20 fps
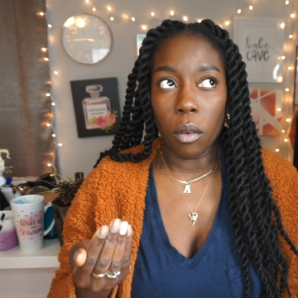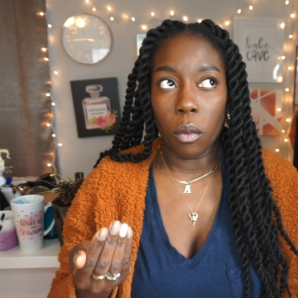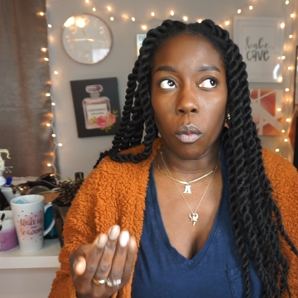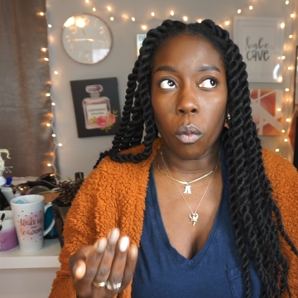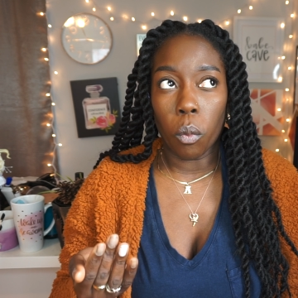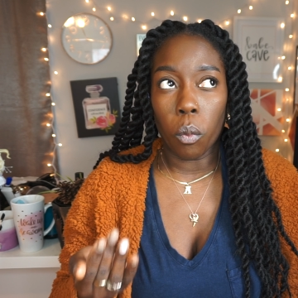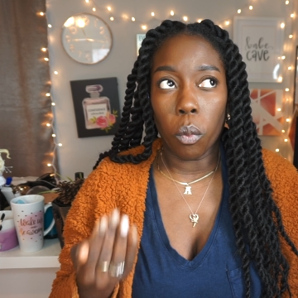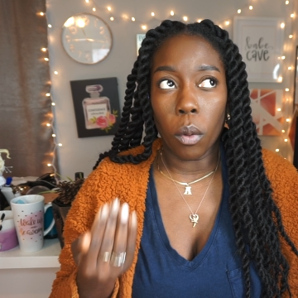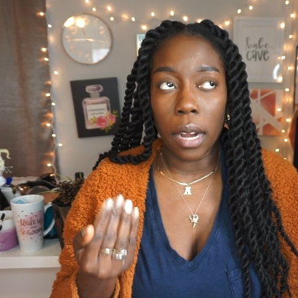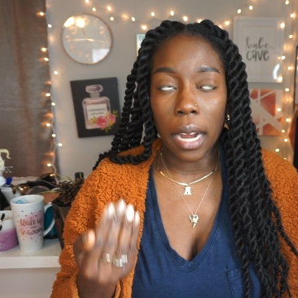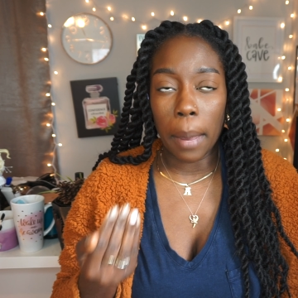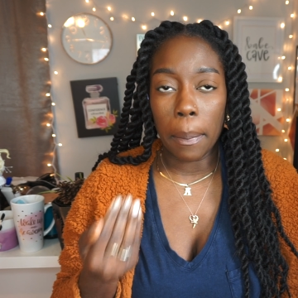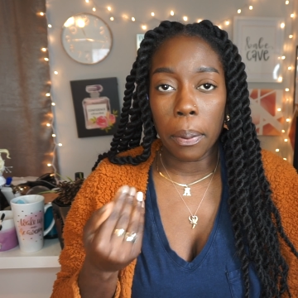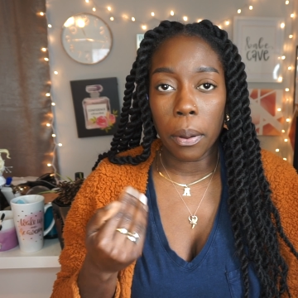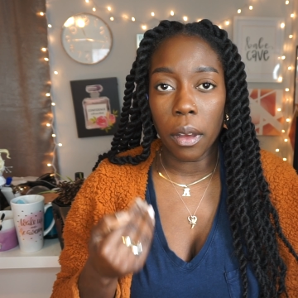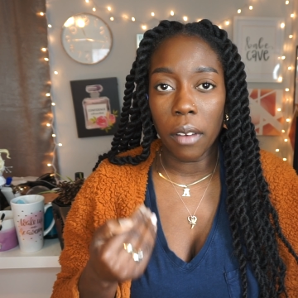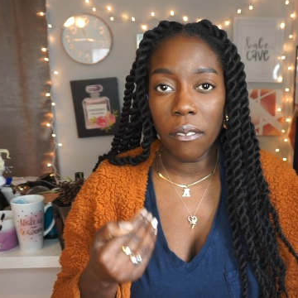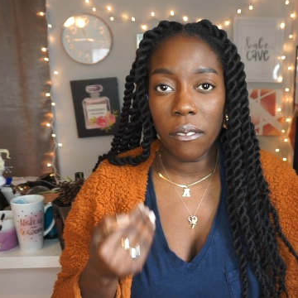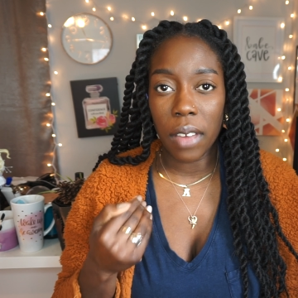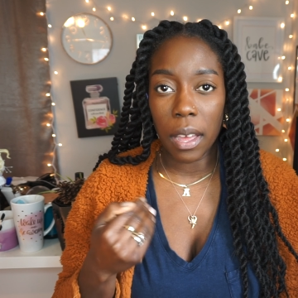when I
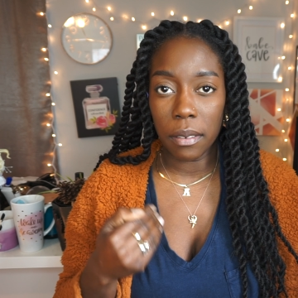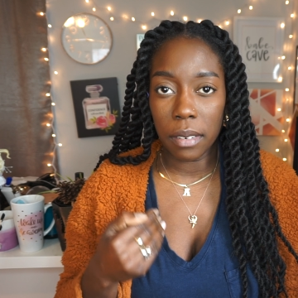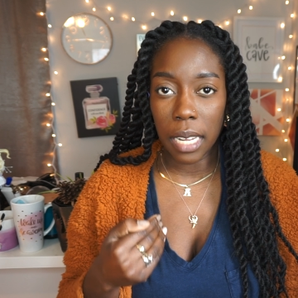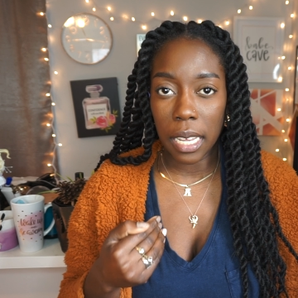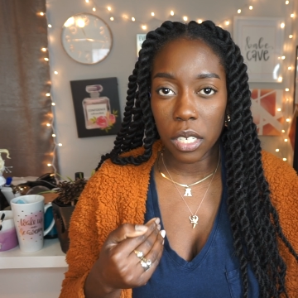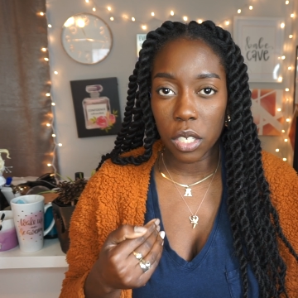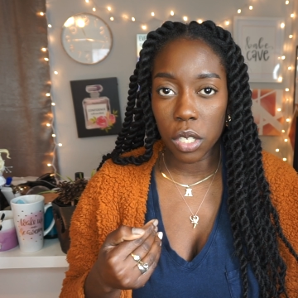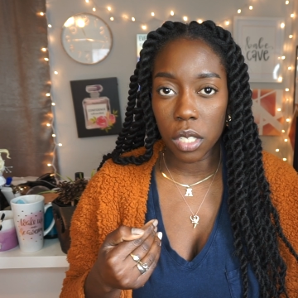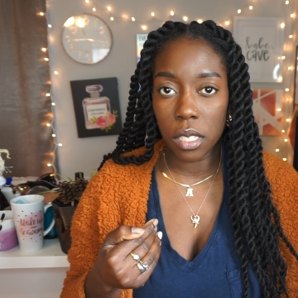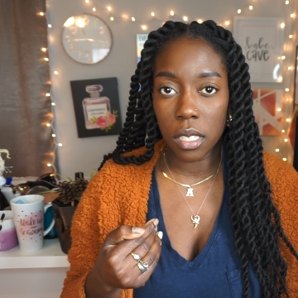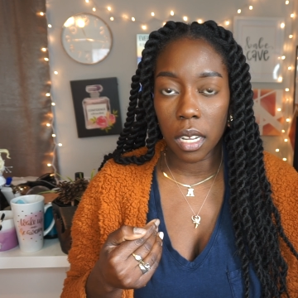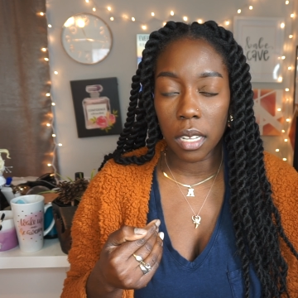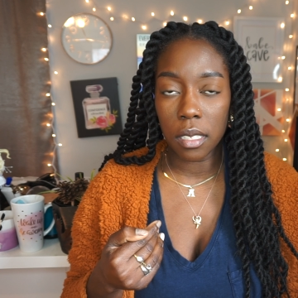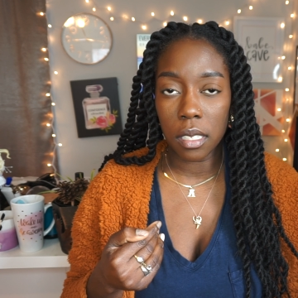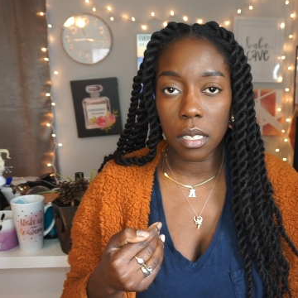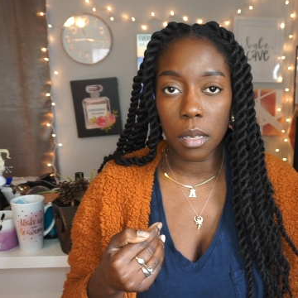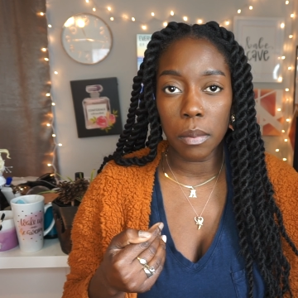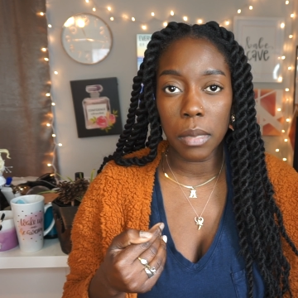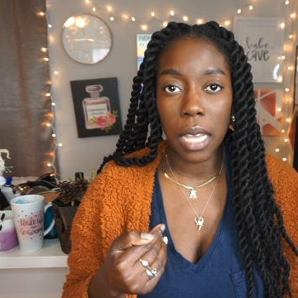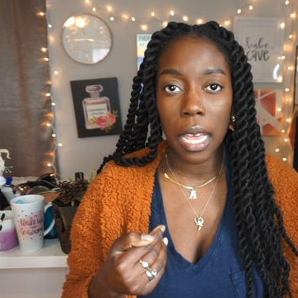put foundations on,
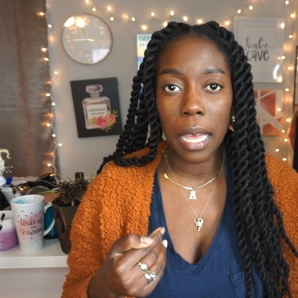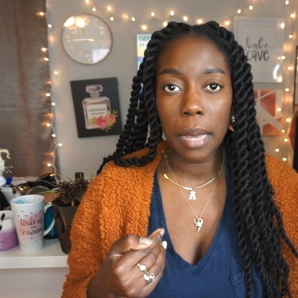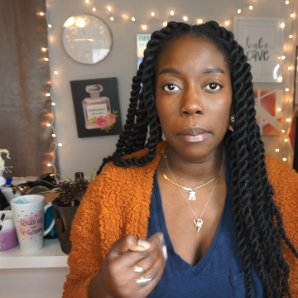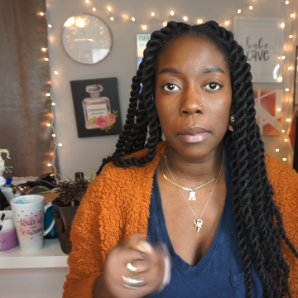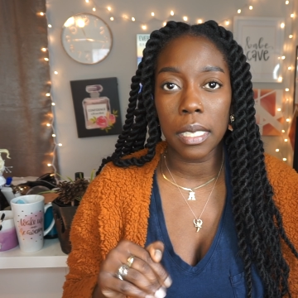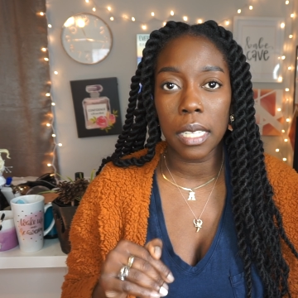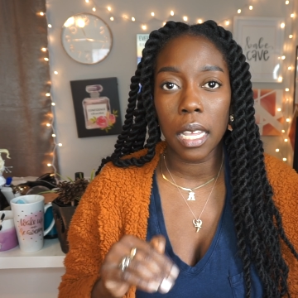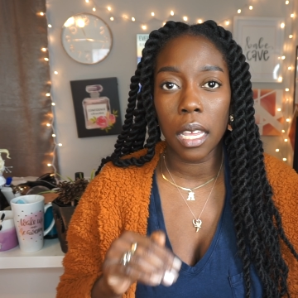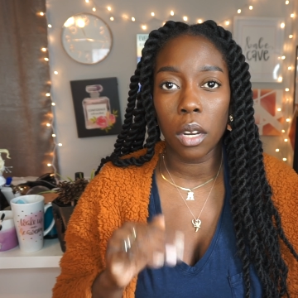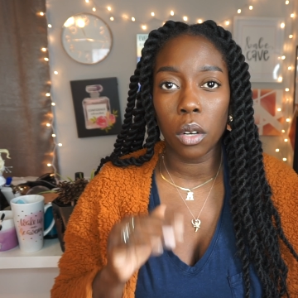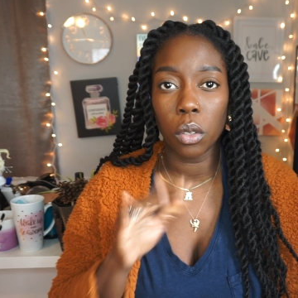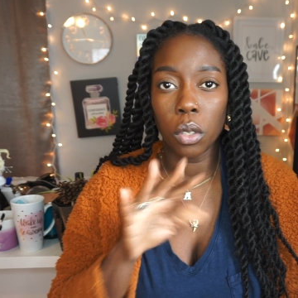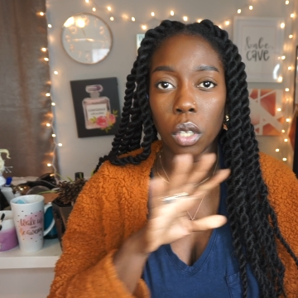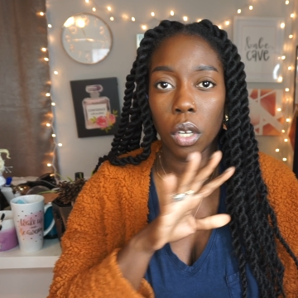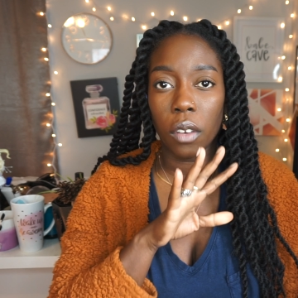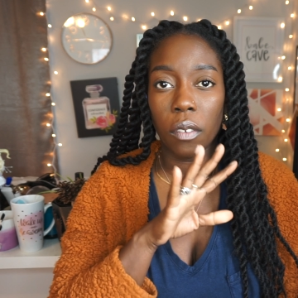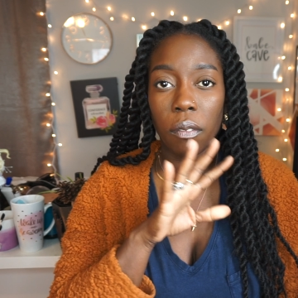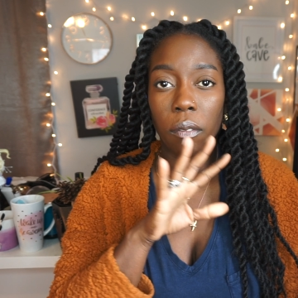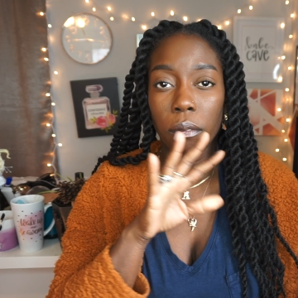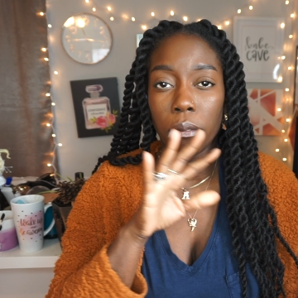sometimes it'll
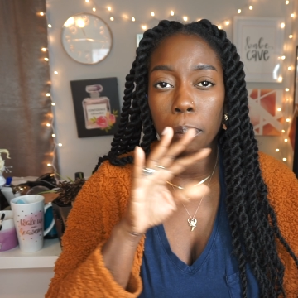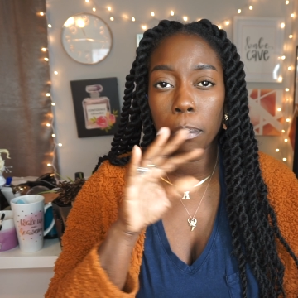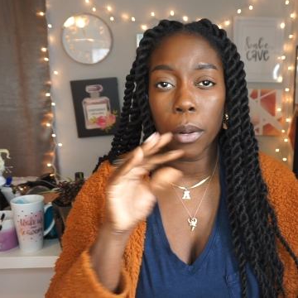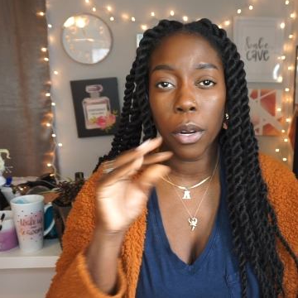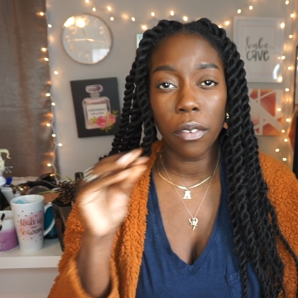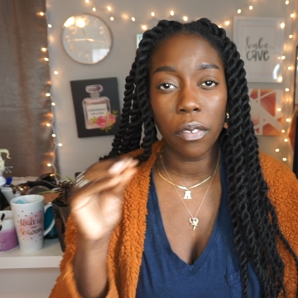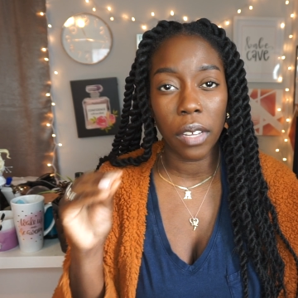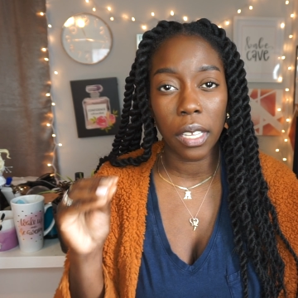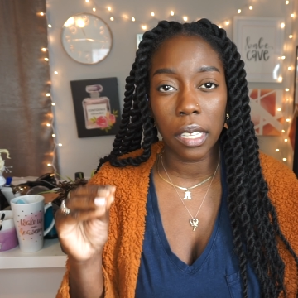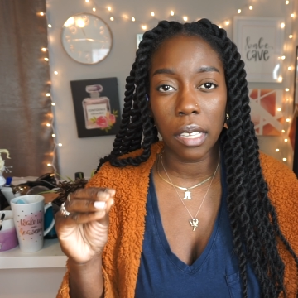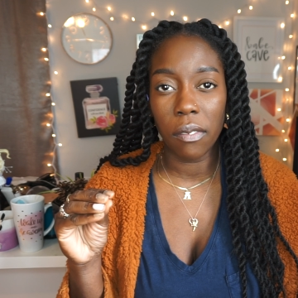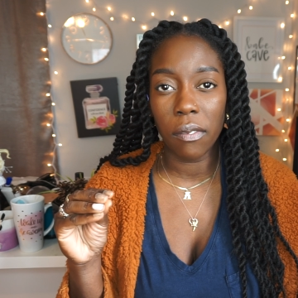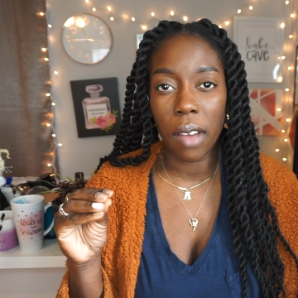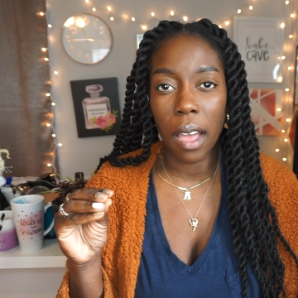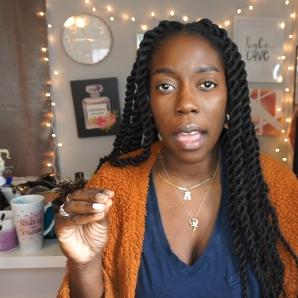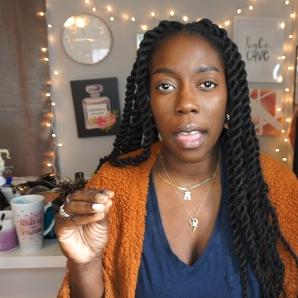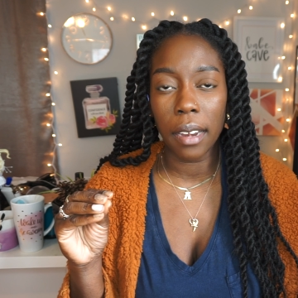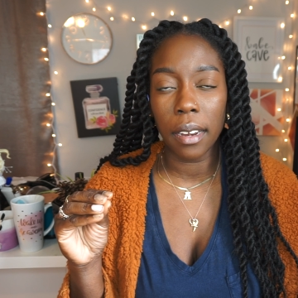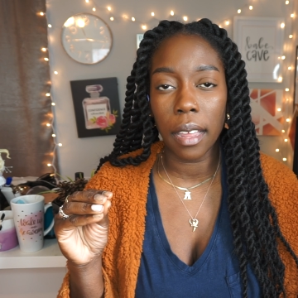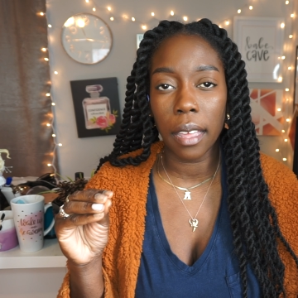look perfectly
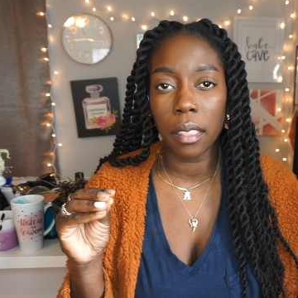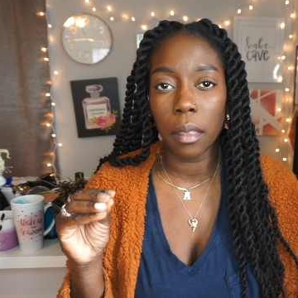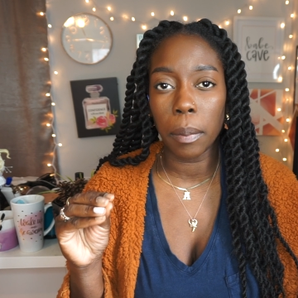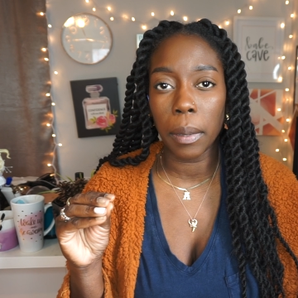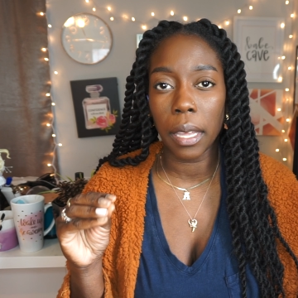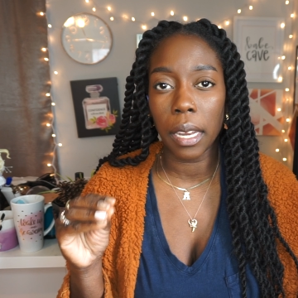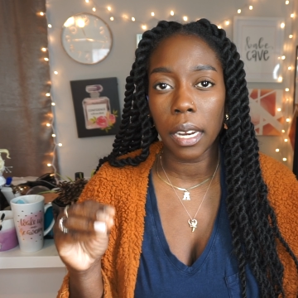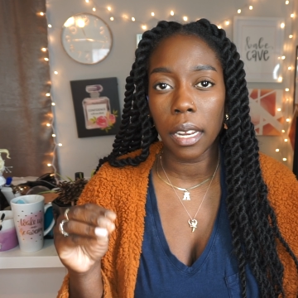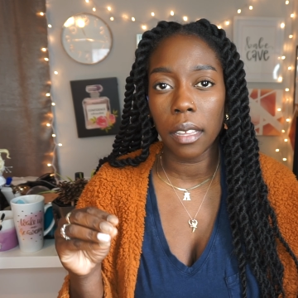fine at the beginning